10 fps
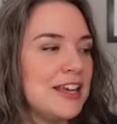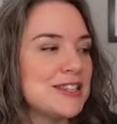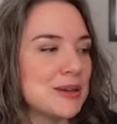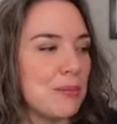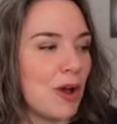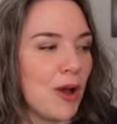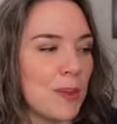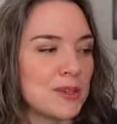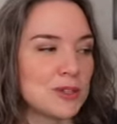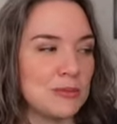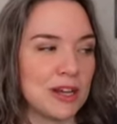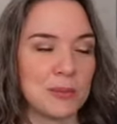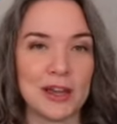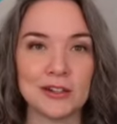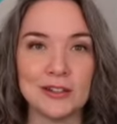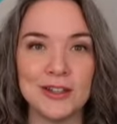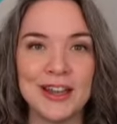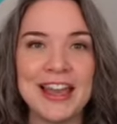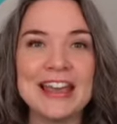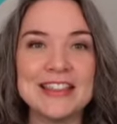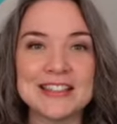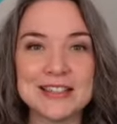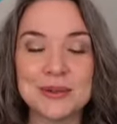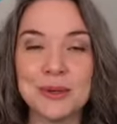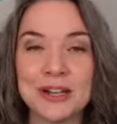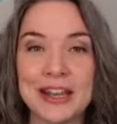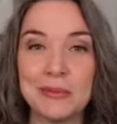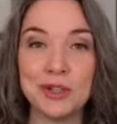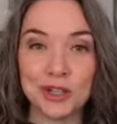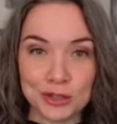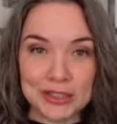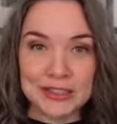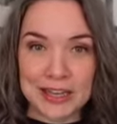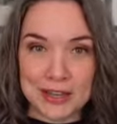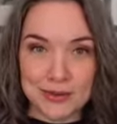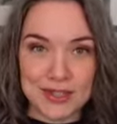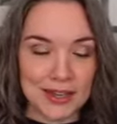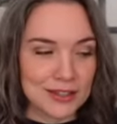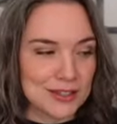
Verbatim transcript: So I'm on the Stream Deck pedal. This is the one I am currently using.